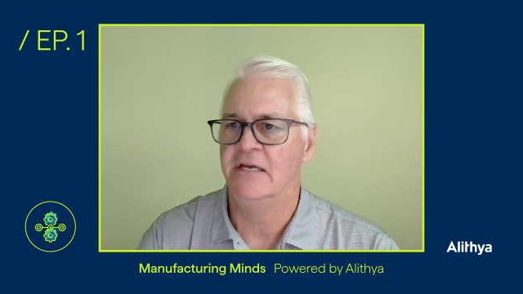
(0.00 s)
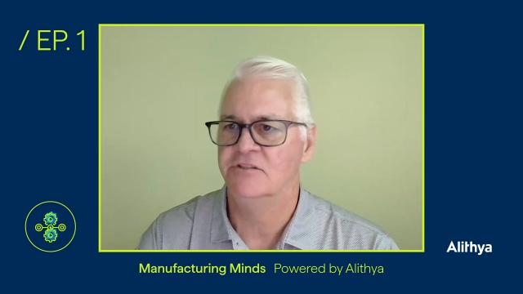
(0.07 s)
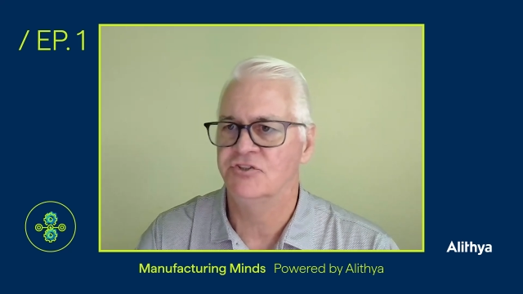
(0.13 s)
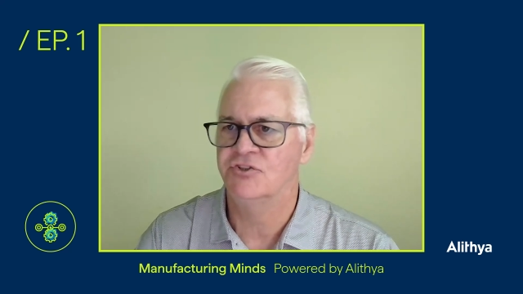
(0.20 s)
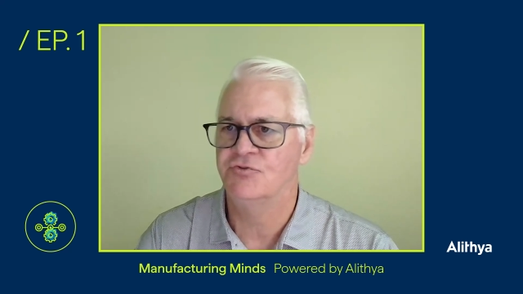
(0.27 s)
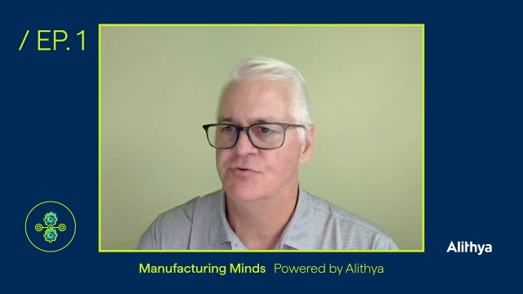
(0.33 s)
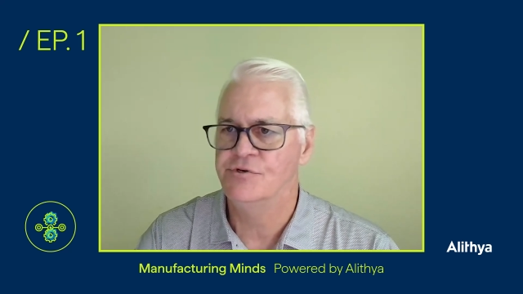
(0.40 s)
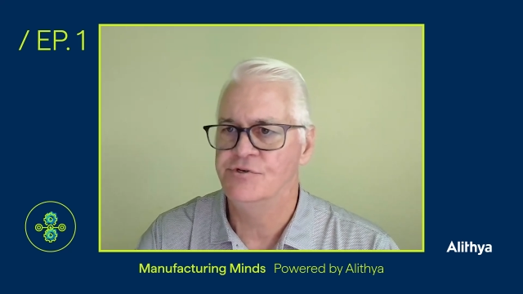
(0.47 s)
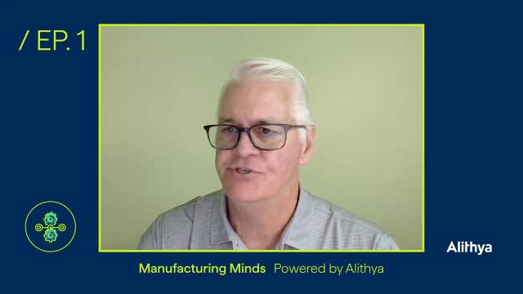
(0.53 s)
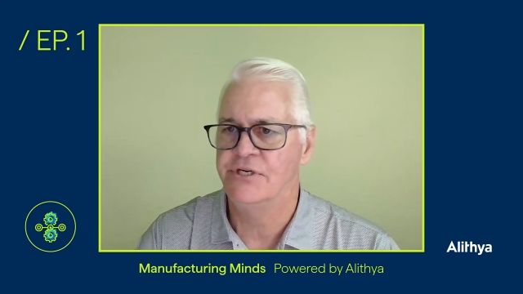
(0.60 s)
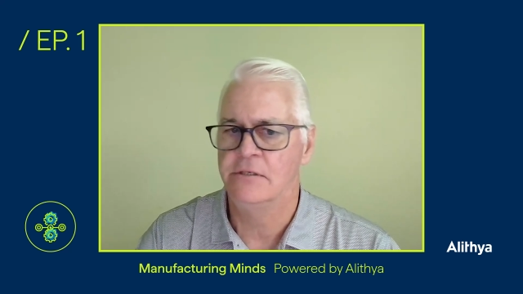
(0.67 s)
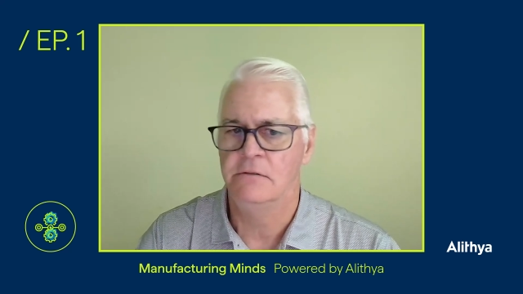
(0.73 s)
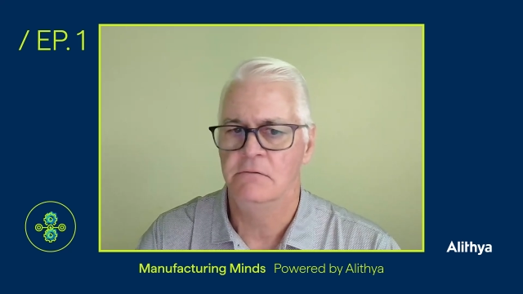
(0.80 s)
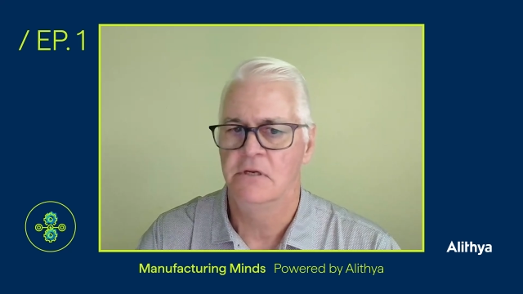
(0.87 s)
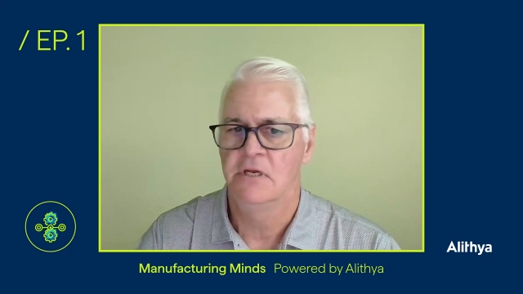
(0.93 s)

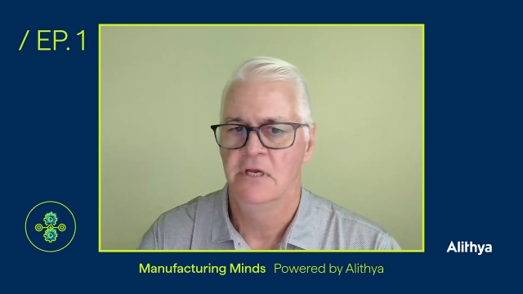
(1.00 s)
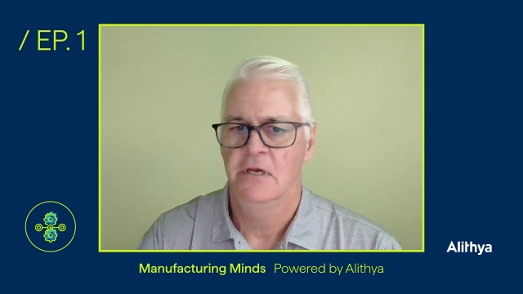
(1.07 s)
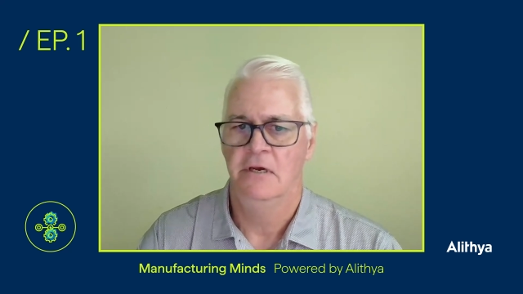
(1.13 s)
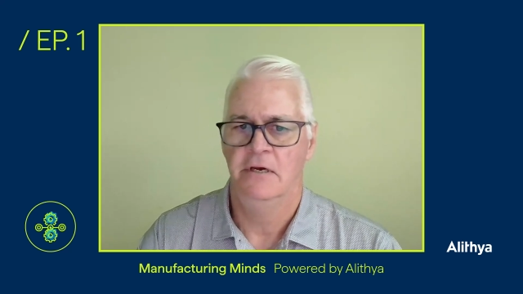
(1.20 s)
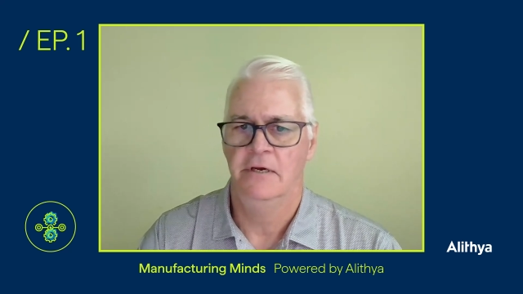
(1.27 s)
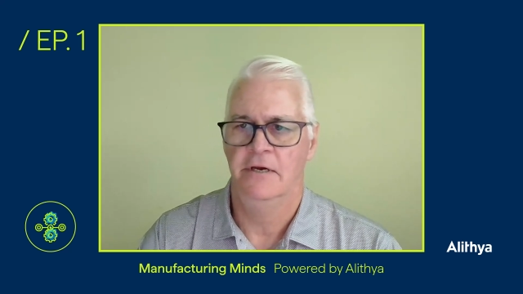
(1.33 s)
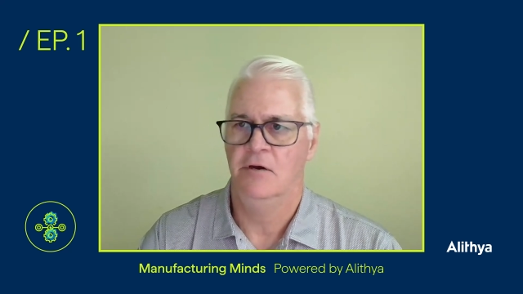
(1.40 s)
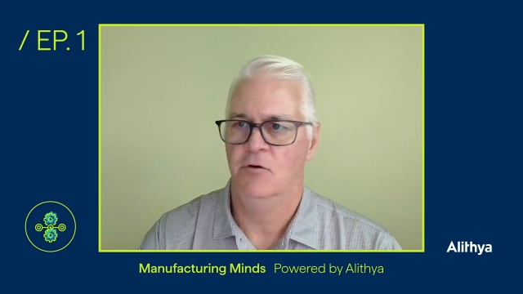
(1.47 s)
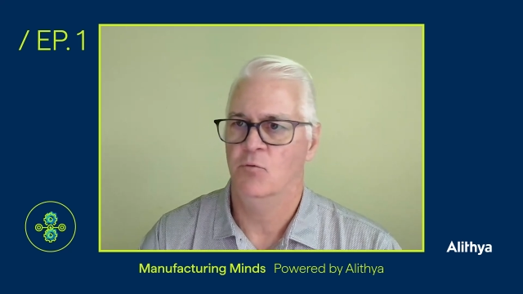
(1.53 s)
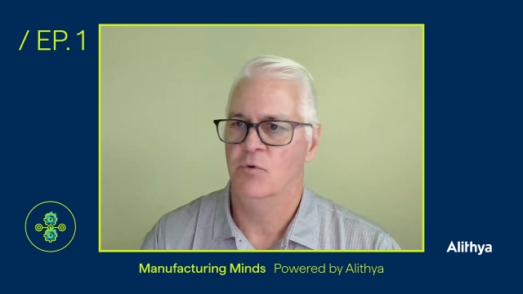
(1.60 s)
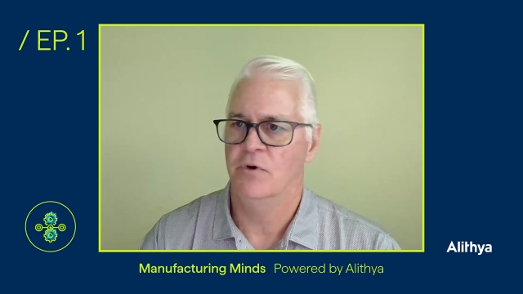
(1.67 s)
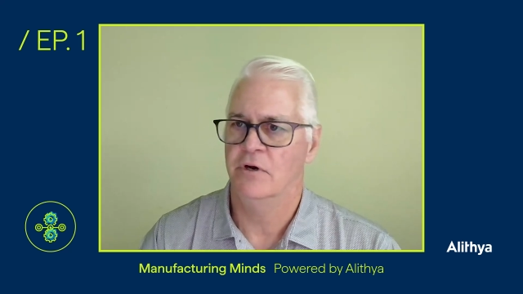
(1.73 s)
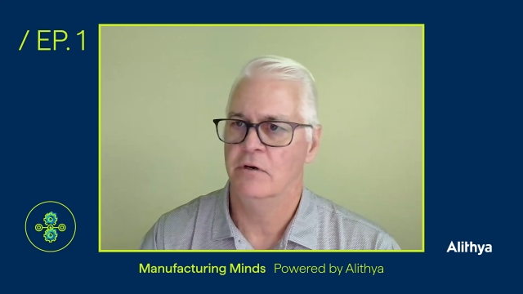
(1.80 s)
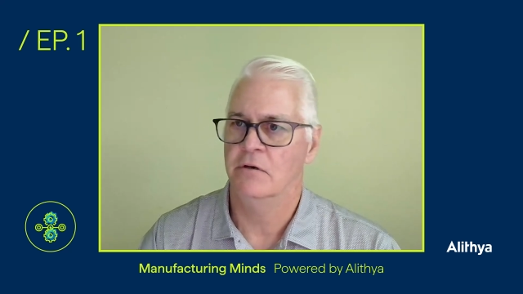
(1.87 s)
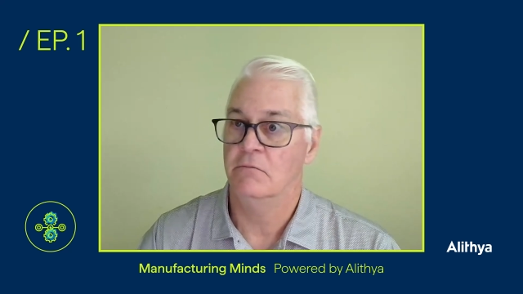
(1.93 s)
extrusion,
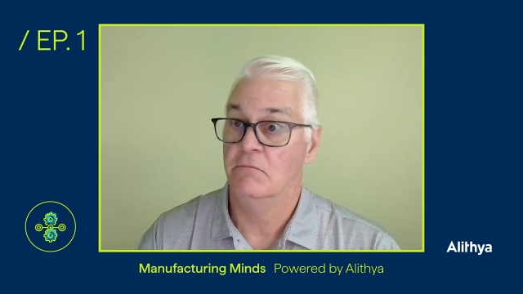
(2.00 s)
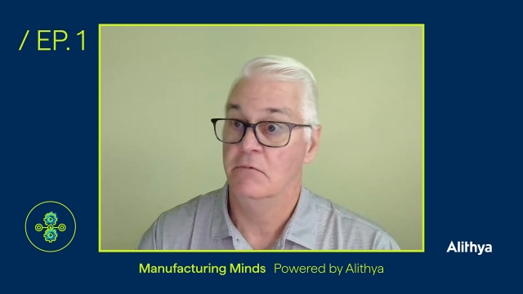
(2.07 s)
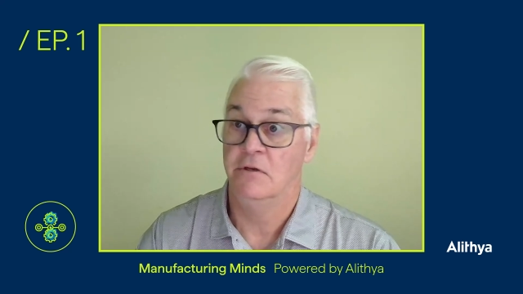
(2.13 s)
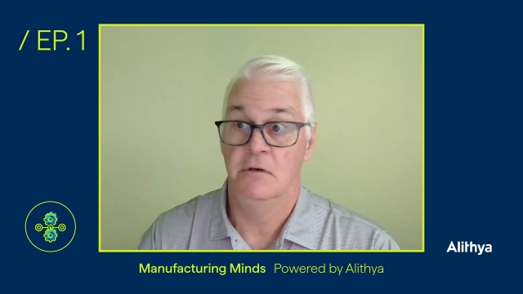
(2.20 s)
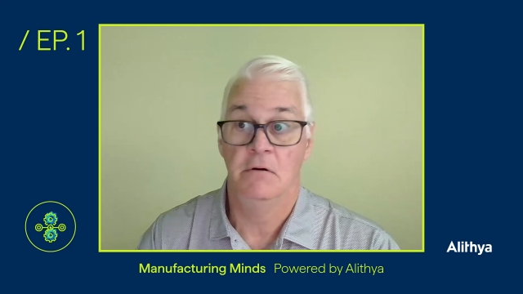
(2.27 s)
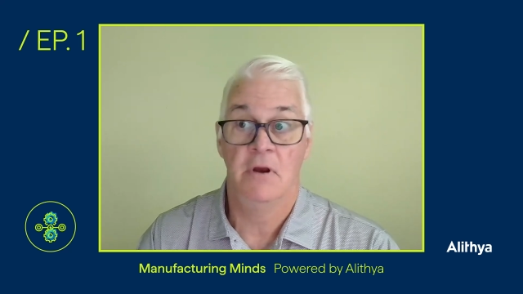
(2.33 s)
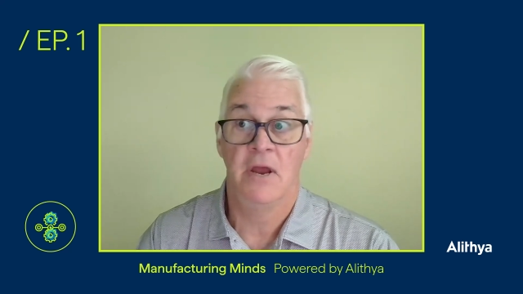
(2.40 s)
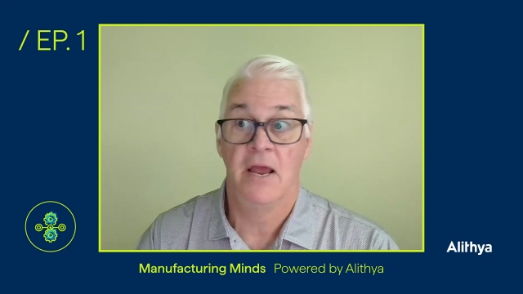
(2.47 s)
where you're